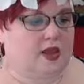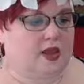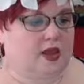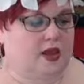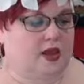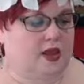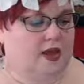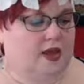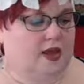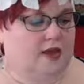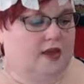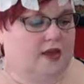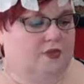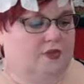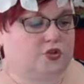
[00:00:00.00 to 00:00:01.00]

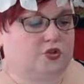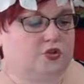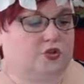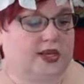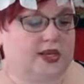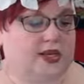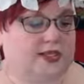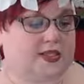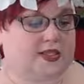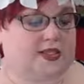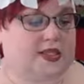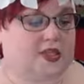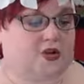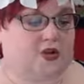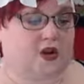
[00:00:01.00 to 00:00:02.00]
Um, trees a
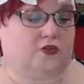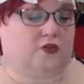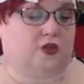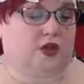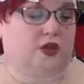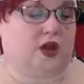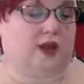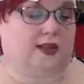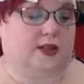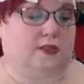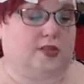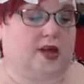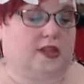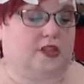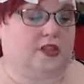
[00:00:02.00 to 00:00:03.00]
cedar, evergreen, holly,
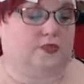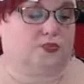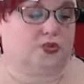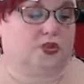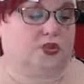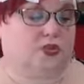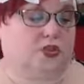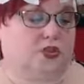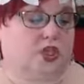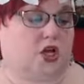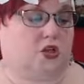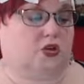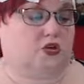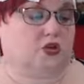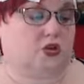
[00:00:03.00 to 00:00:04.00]
pine, spruce. Colors are